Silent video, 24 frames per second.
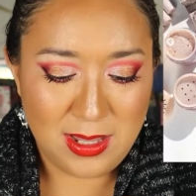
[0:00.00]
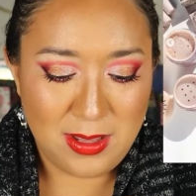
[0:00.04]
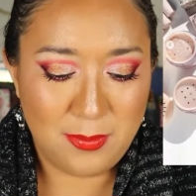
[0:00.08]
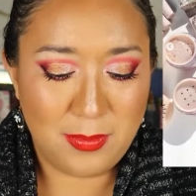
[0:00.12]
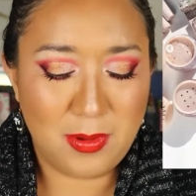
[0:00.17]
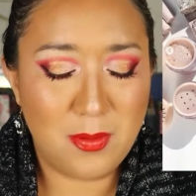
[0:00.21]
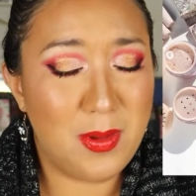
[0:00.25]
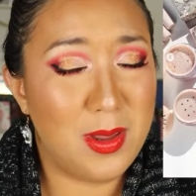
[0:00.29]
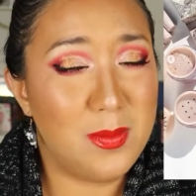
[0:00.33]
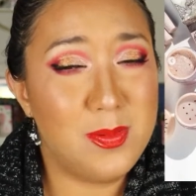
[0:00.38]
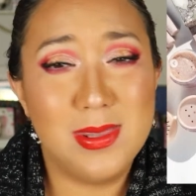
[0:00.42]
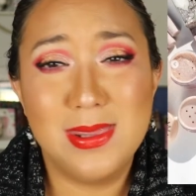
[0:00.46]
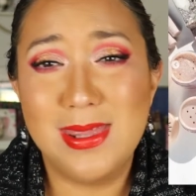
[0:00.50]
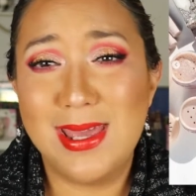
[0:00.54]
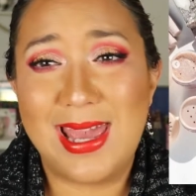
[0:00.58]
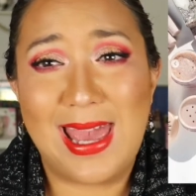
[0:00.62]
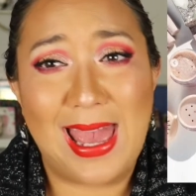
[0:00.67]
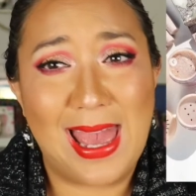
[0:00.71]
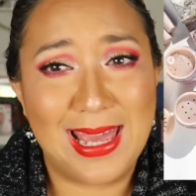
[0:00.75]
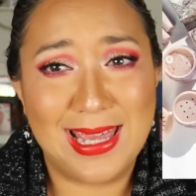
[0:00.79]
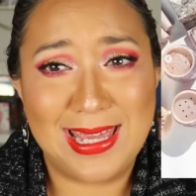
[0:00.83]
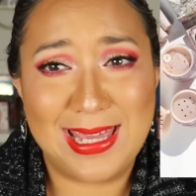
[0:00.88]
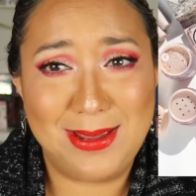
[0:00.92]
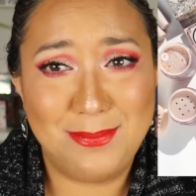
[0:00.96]
But maybe they
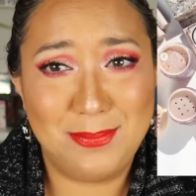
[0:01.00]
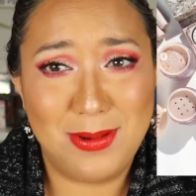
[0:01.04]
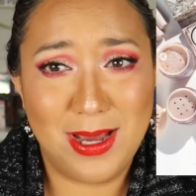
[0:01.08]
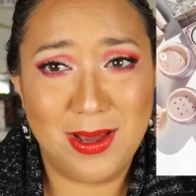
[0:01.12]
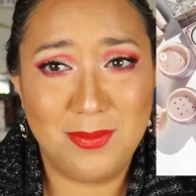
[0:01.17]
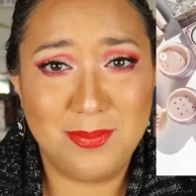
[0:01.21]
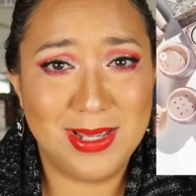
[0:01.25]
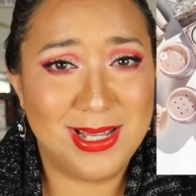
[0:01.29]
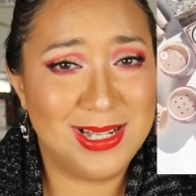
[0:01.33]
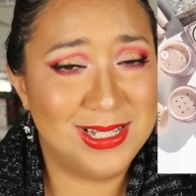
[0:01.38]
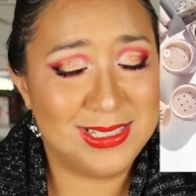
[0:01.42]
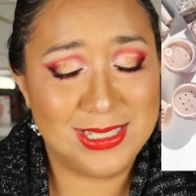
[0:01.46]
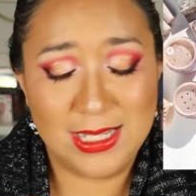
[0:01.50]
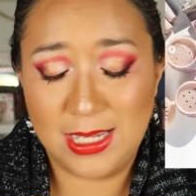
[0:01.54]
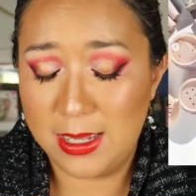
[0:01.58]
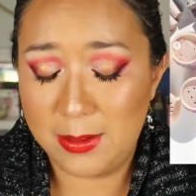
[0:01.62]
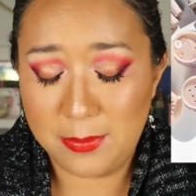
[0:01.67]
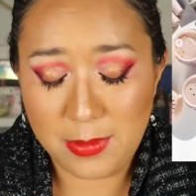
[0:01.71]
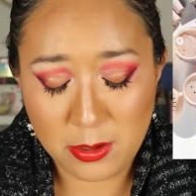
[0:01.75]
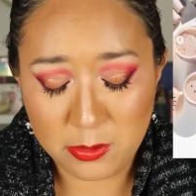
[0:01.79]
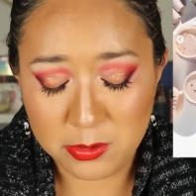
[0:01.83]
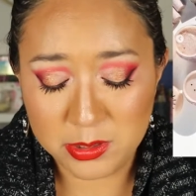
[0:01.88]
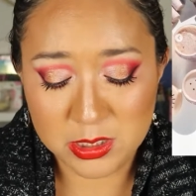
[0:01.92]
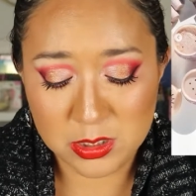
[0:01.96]
can't keep up because they
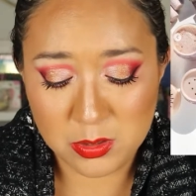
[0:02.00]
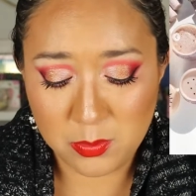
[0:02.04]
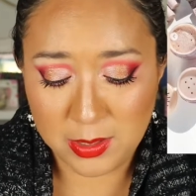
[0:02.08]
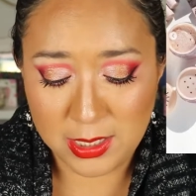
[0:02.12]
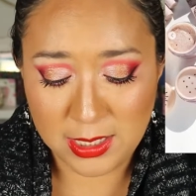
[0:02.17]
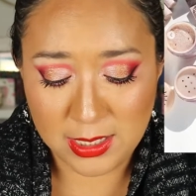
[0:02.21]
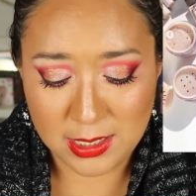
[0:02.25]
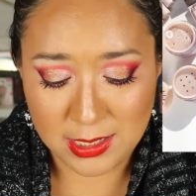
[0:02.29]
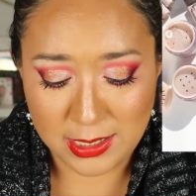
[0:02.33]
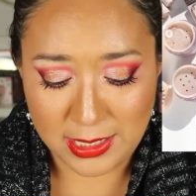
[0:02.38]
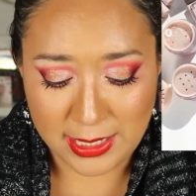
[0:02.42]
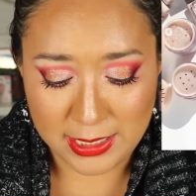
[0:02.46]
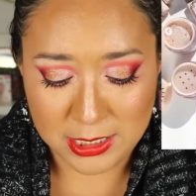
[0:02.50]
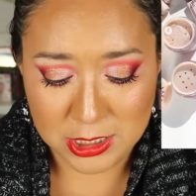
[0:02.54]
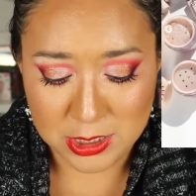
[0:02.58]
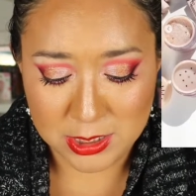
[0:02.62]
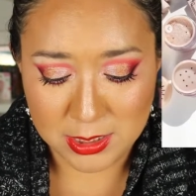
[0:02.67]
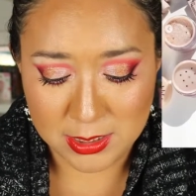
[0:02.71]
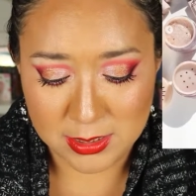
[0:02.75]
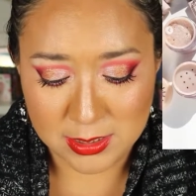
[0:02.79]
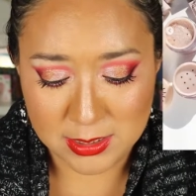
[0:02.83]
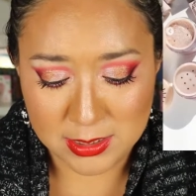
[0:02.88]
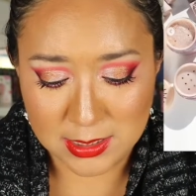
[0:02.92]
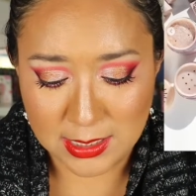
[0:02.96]
come out with so many
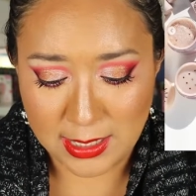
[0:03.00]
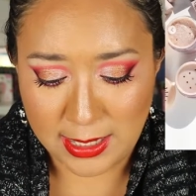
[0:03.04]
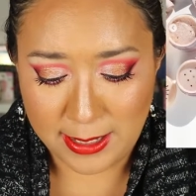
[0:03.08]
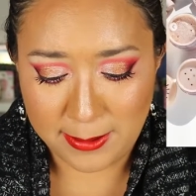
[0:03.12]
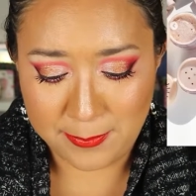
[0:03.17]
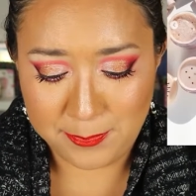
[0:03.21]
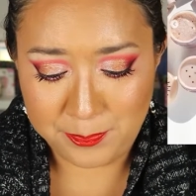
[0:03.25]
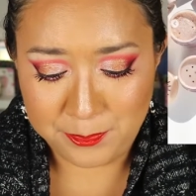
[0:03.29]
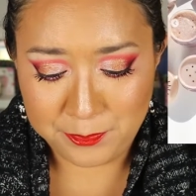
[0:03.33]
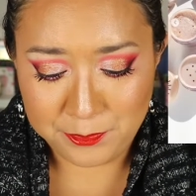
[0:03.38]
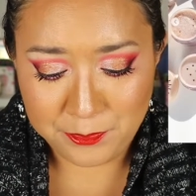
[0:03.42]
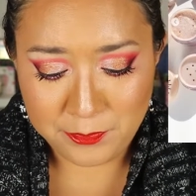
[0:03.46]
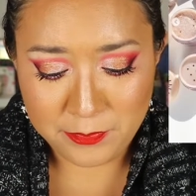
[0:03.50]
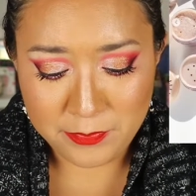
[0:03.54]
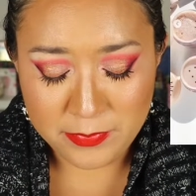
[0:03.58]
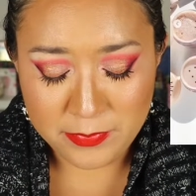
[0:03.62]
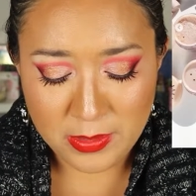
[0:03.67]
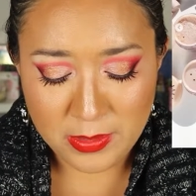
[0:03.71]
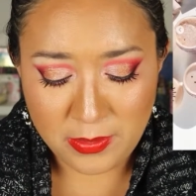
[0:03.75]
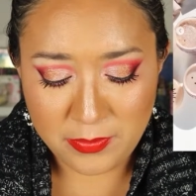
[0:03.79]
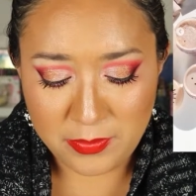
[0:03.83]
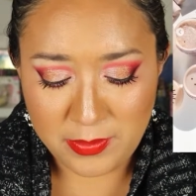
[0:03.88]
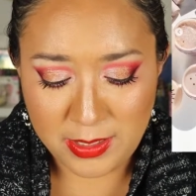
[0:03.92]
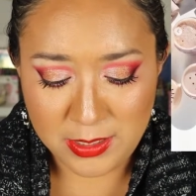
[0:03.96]
collections that
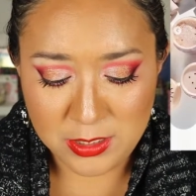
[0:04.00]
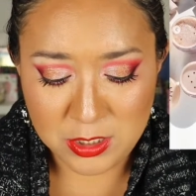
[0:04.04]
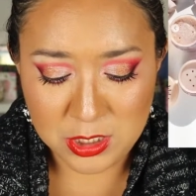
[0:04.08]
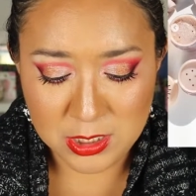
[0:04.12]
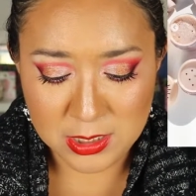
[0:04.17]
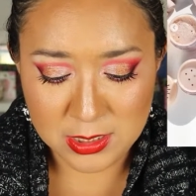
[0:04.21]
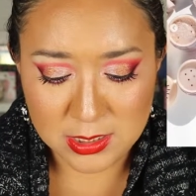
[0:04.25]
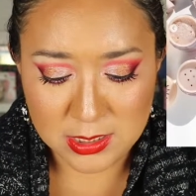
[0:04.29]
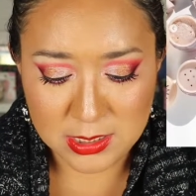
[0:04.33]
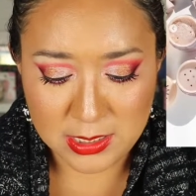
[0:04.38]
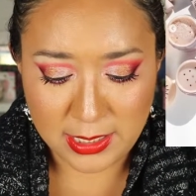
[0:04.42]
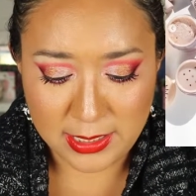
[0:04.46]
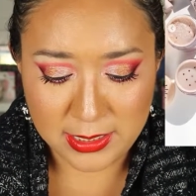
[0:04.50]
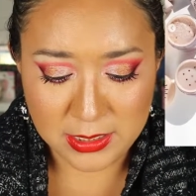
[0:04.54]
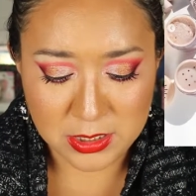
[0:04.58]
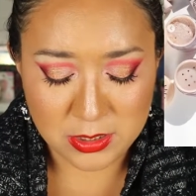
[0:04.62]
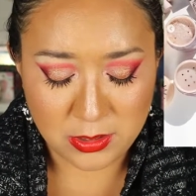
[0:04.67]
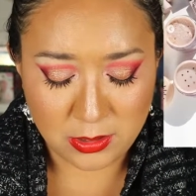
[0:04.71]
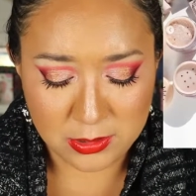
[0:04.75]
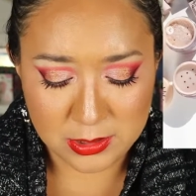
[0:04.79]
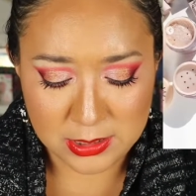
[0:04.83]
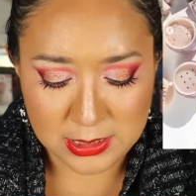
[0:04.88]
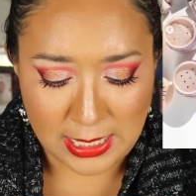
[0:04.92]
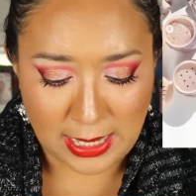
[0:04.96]
they just like
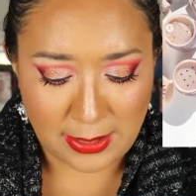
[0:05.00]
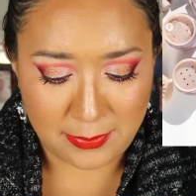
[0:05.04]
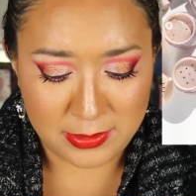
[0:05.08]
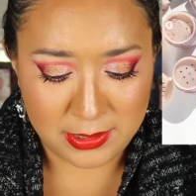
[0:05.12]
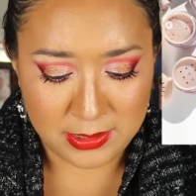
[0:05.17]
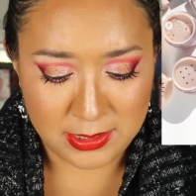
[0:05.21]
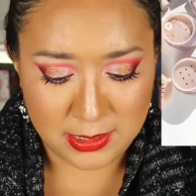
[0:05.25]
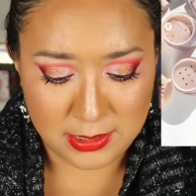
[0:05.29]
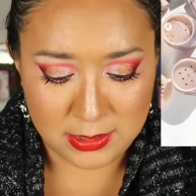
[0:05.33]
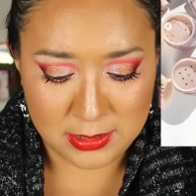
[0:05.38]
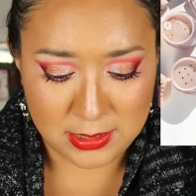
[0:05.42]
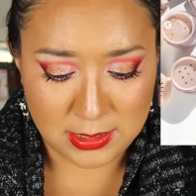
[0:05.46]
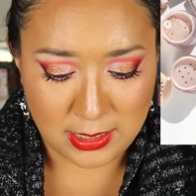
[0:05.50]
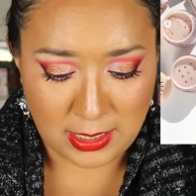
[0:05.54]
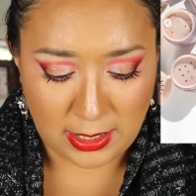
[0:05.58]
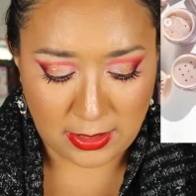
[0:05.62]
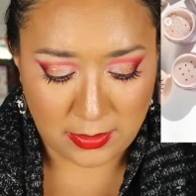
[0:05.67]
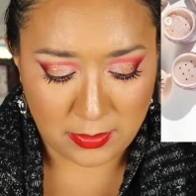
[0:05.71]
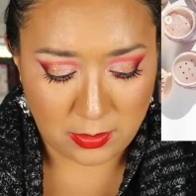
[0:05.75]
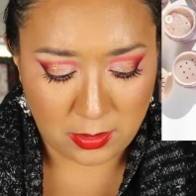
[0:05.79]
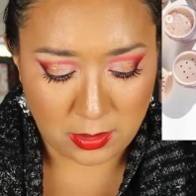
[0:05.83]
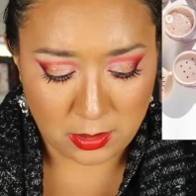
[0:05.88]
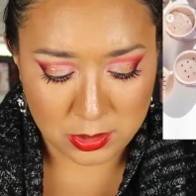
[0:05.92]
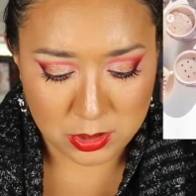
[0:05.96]
start slapping things
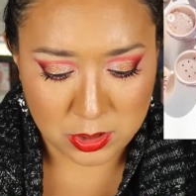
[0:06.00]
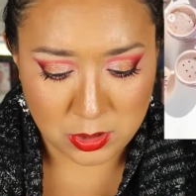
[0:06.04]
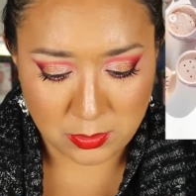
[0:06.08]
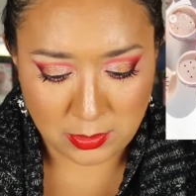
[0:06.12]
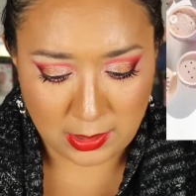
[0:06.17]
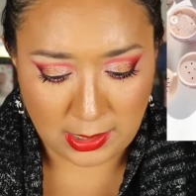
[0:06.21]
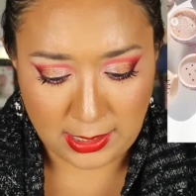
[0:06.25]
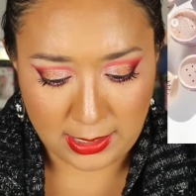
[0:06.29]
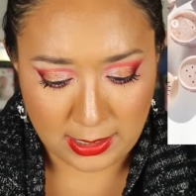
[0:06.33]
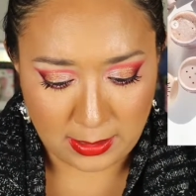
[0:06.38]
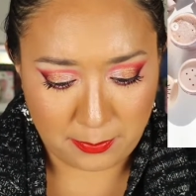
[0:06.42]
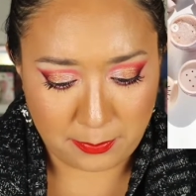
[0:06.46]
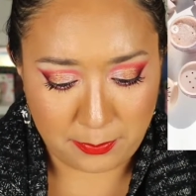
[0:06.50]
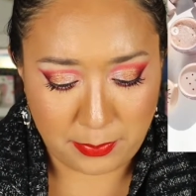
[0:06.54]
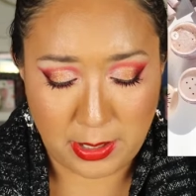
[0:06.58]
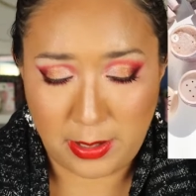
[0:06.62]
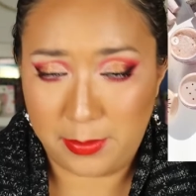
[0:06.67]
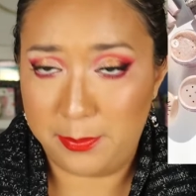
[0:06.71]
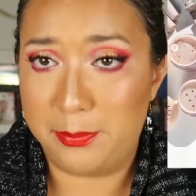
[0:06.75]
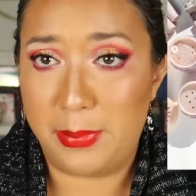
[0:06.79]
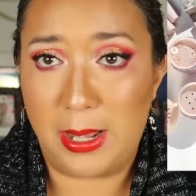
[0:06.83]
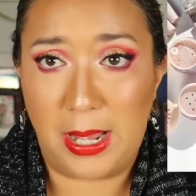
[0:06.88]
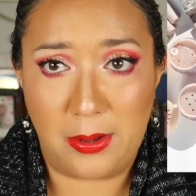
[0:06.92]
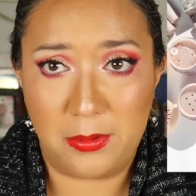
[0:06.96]
together so they can
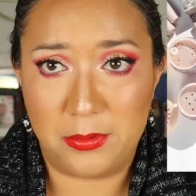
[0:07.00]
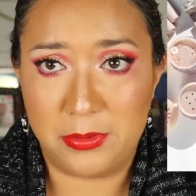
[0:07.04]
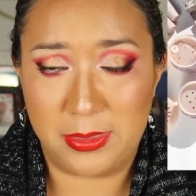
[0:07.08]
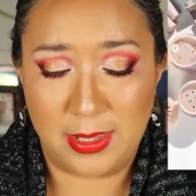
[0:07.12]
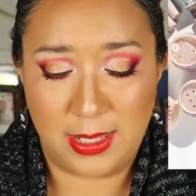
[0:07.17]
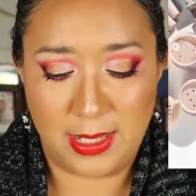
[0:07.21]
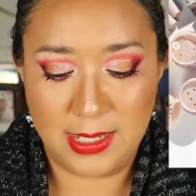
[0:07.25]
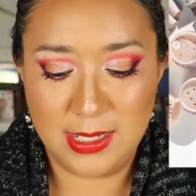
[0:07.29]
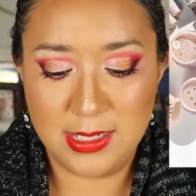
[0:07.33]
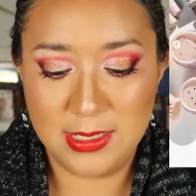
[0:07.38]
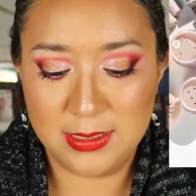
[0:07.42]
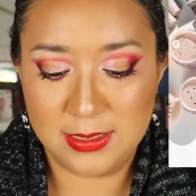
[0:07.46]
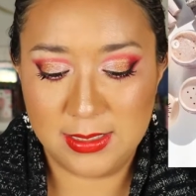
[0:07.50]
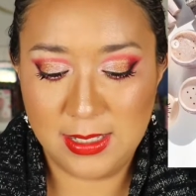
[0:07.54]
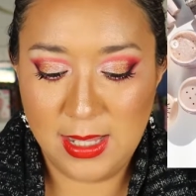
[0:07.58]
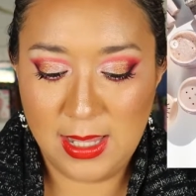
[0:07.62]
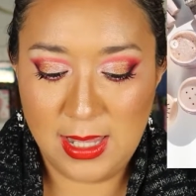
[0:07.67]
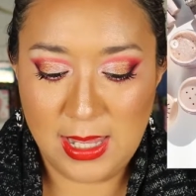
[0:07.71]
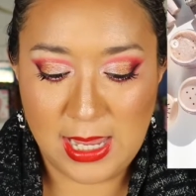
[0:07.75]
pump out things.